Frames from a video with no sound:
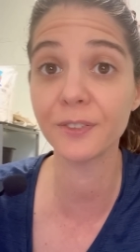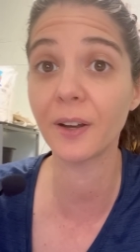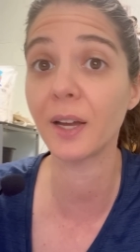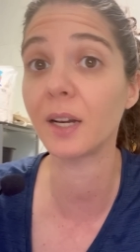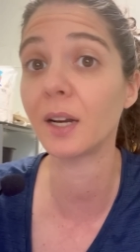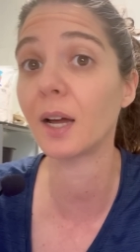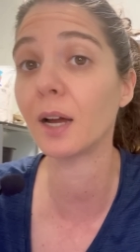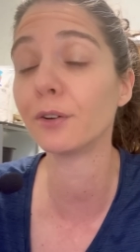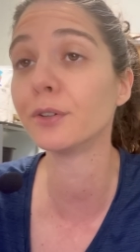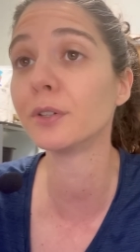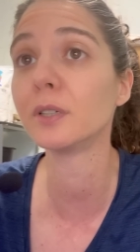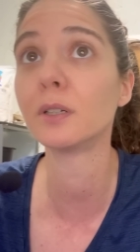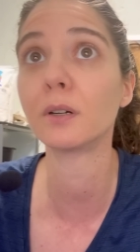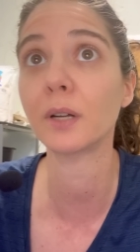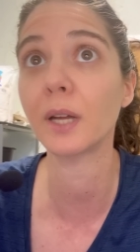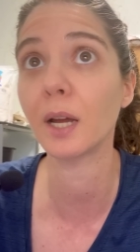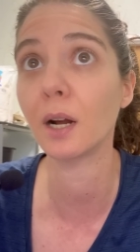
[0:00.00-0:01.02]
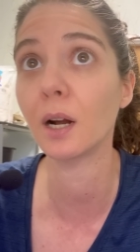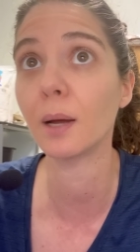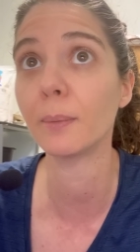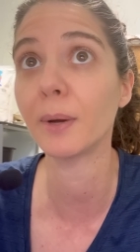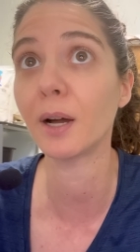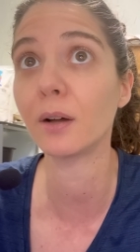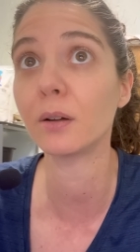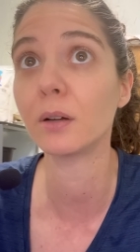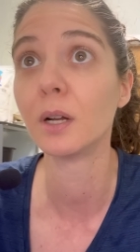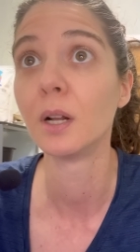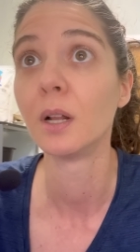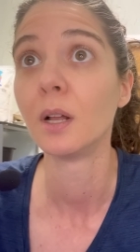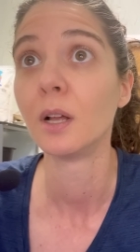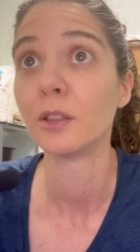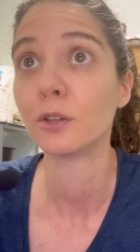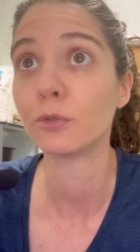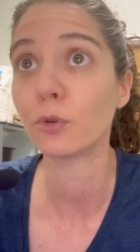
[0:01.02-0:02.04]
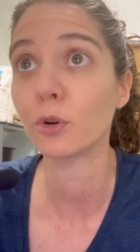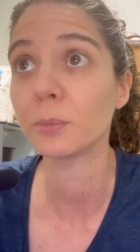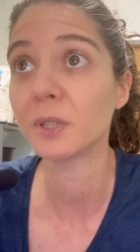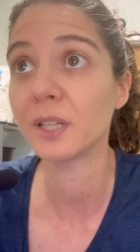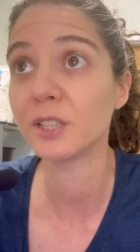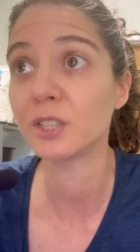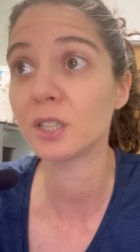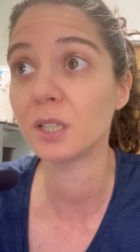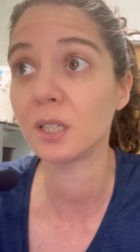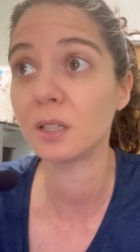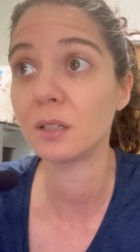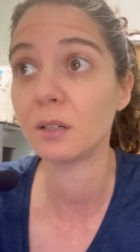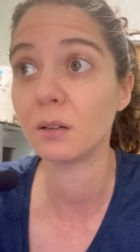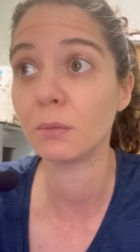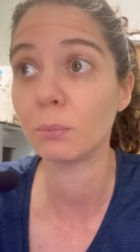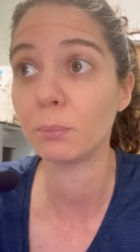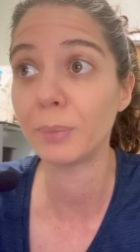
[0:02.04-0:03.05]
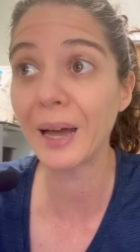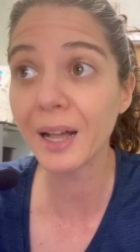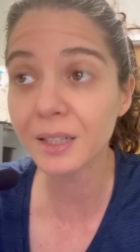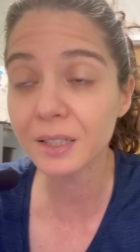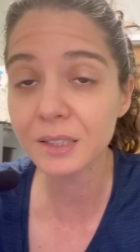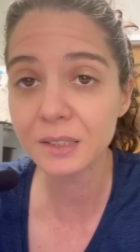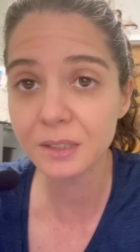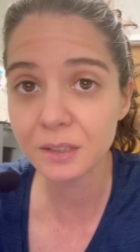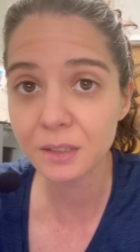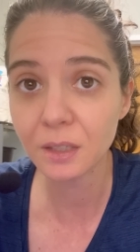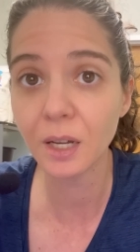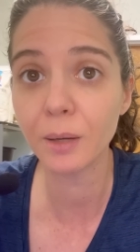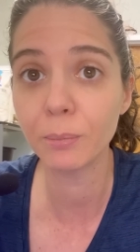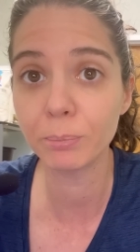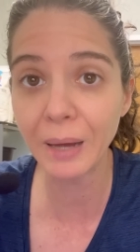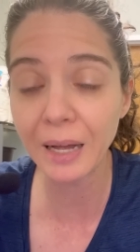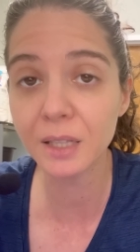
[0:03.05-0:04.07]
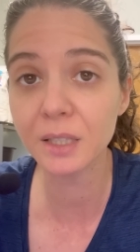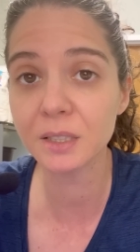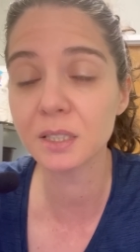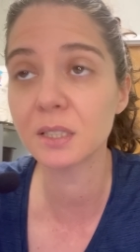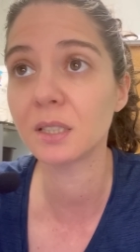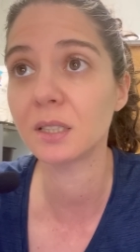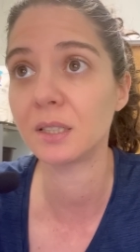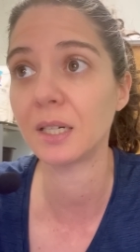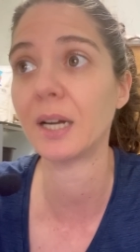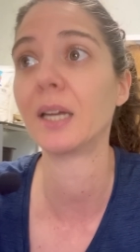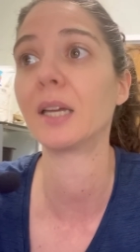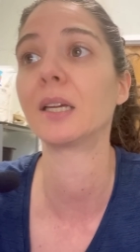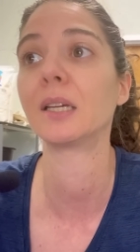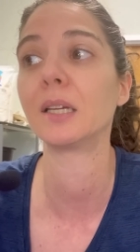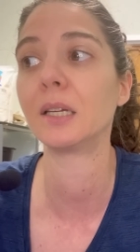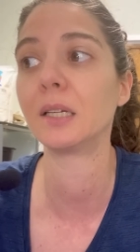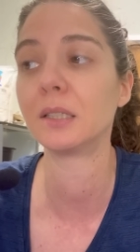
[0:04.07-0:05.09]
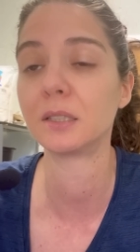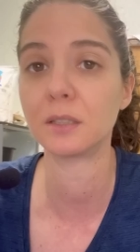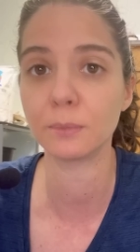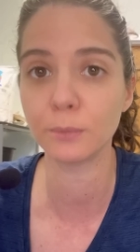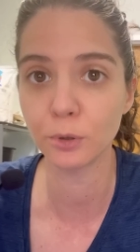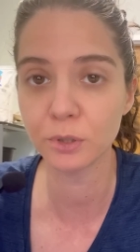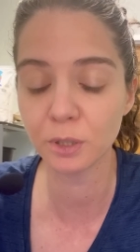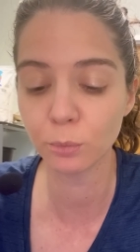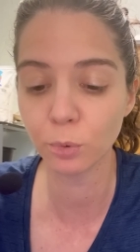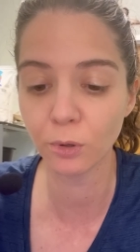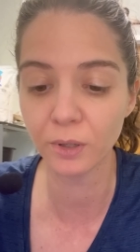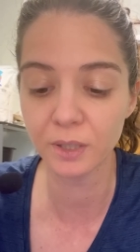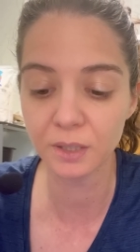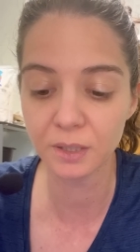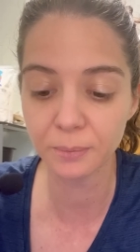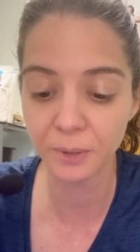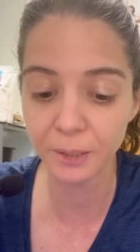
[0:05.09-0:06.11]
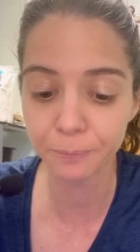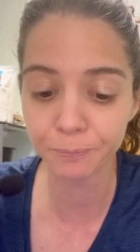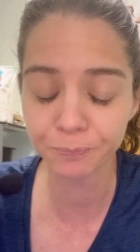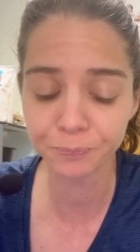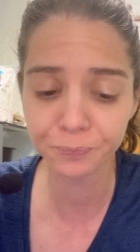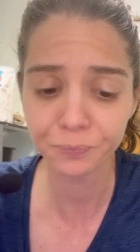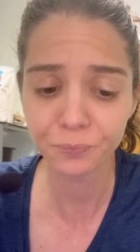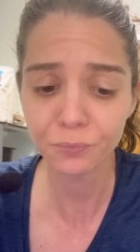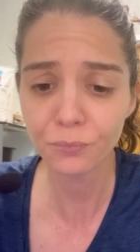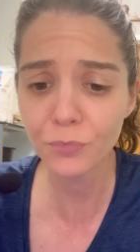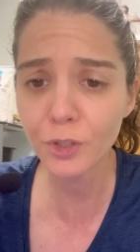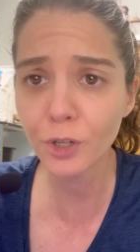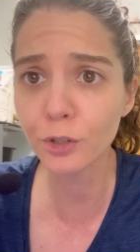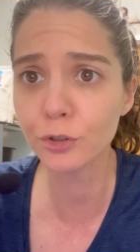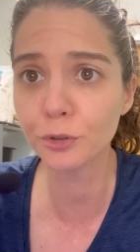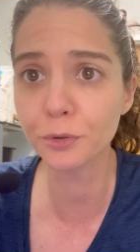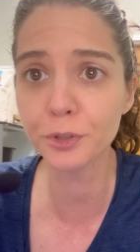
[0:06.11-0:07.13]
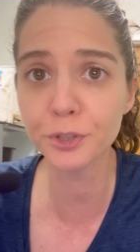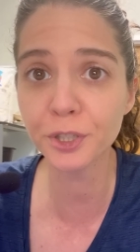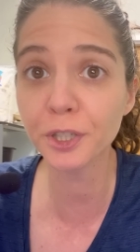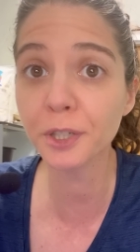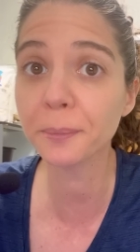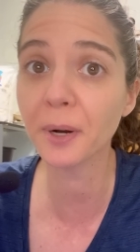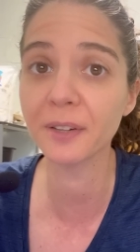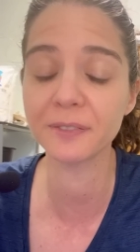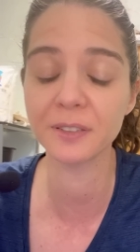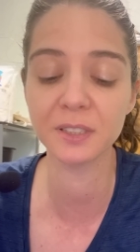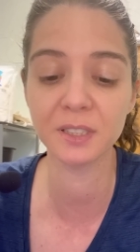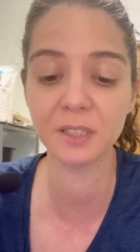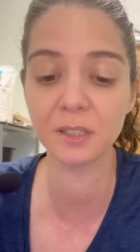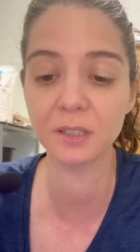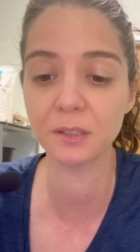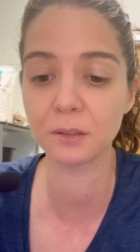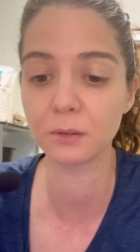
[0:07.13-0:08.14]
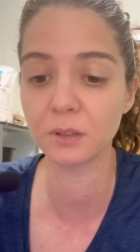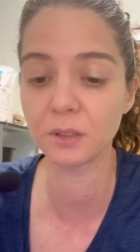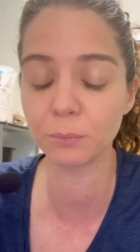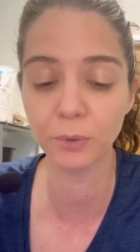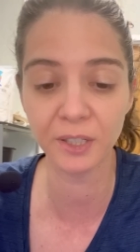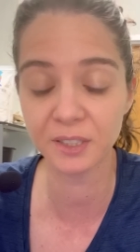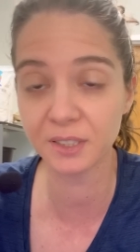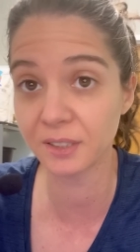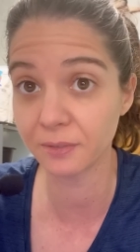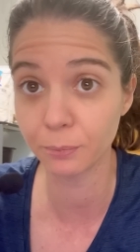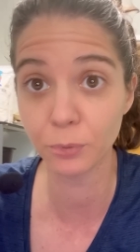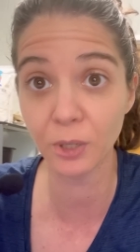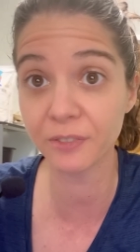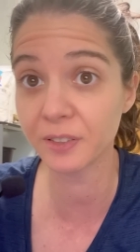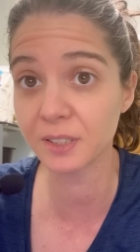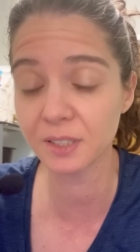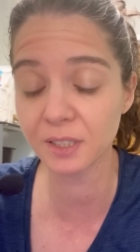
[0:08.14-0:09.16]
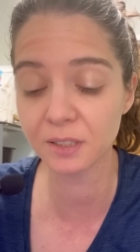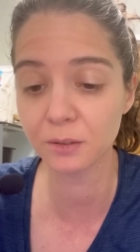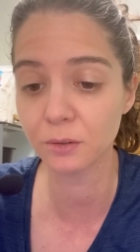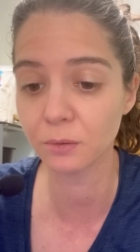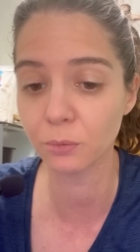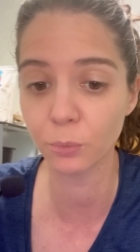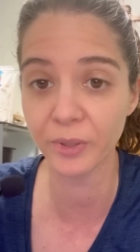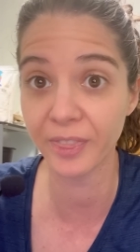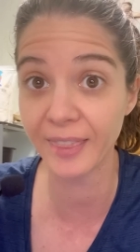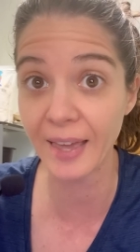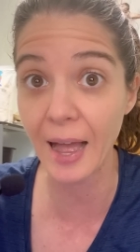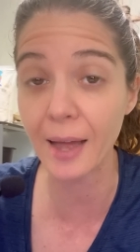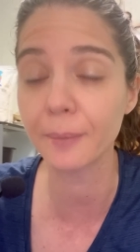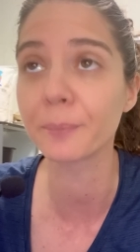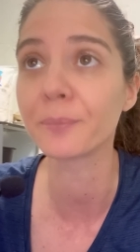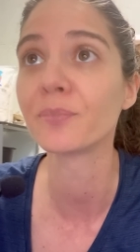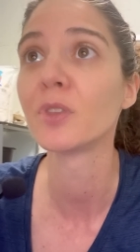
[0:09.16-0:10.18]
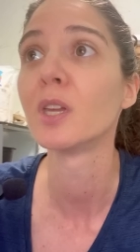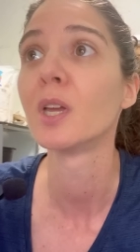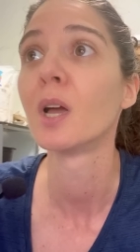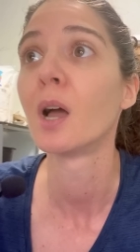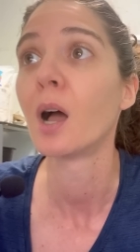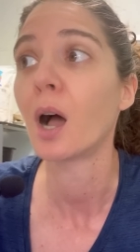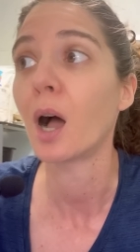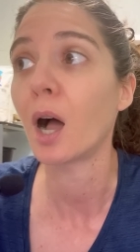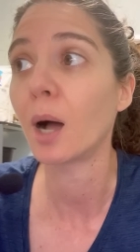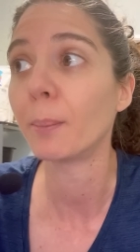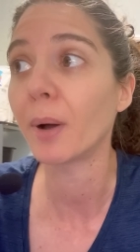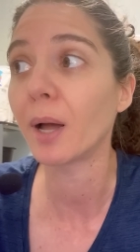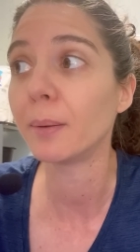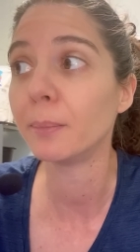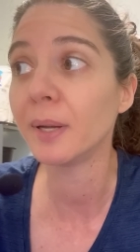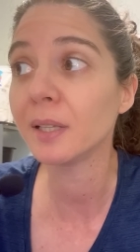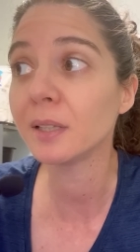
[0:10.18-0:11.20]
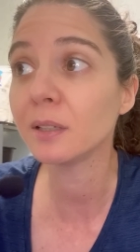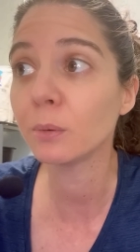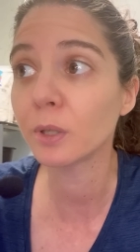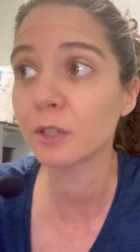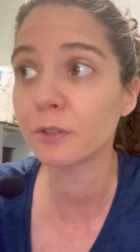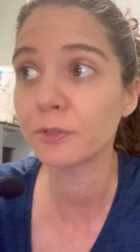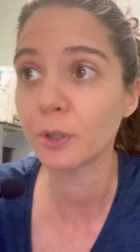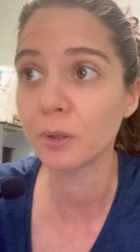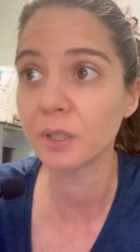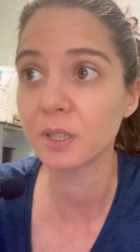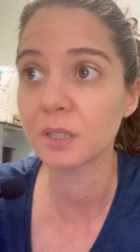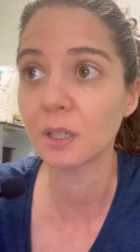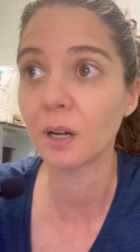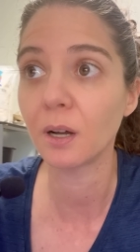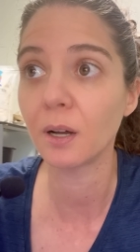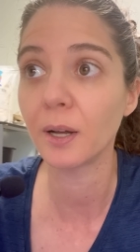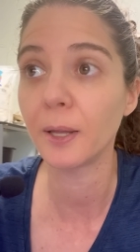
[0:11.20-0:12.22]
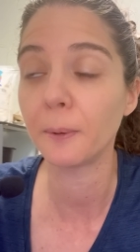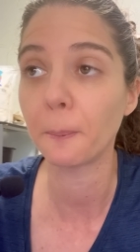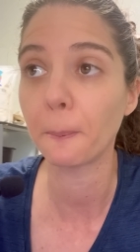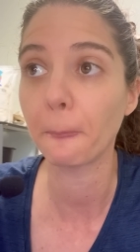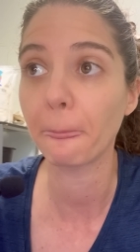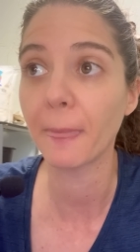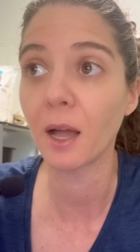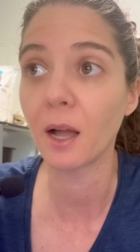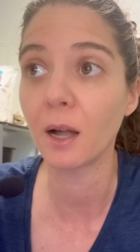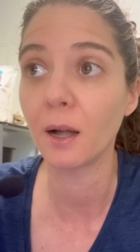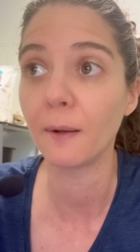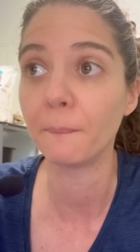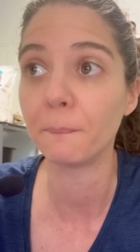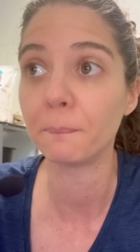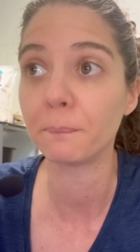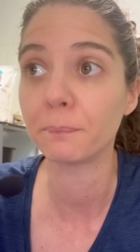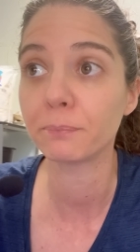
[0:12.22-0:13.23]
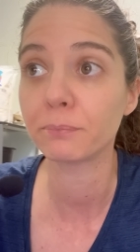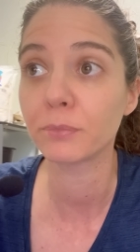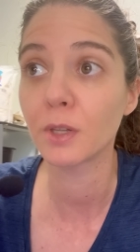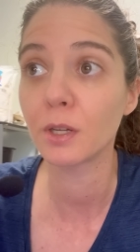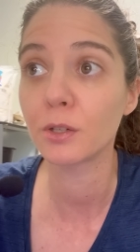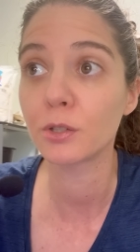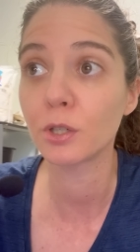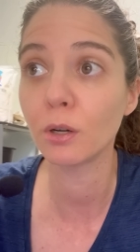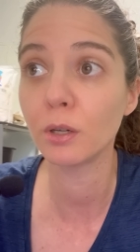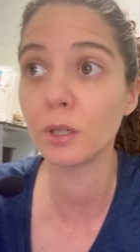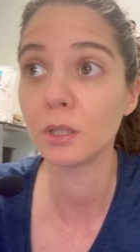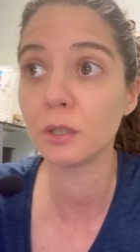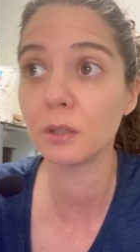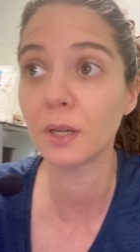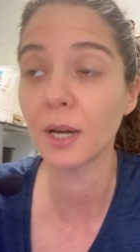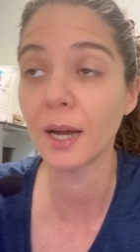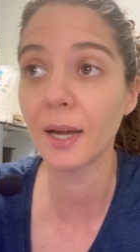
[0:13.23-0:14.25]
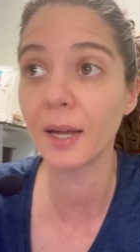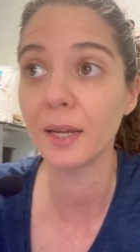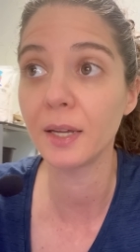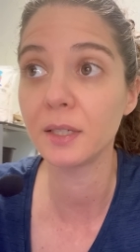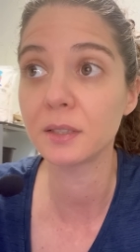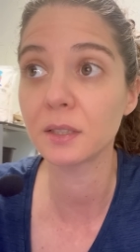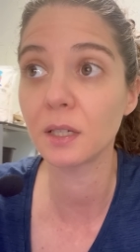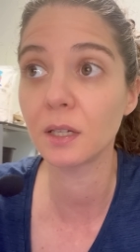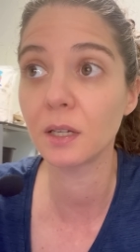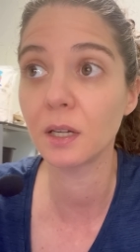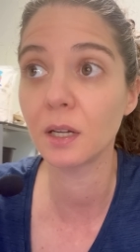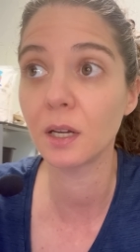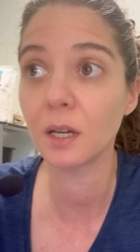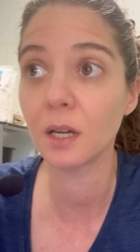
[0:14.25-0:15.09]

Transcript: that's fine. I really don't care about the formulation. Balanced, a balanced diet is the most important to me. So we're just going to preface this, preface with that. Um, I mainly want to focus on um, showing you guys